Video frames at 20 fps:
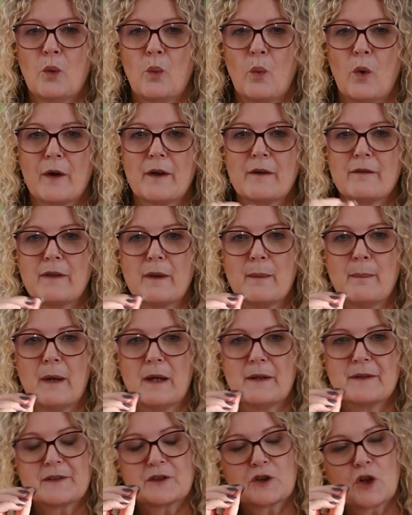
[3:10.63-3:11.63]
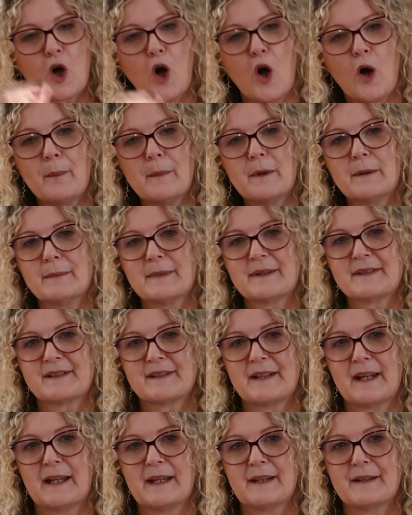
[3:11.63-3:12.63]
one of the most common
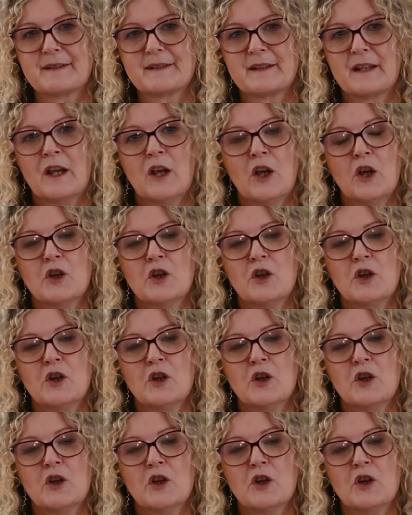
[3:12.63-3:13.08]
mistakes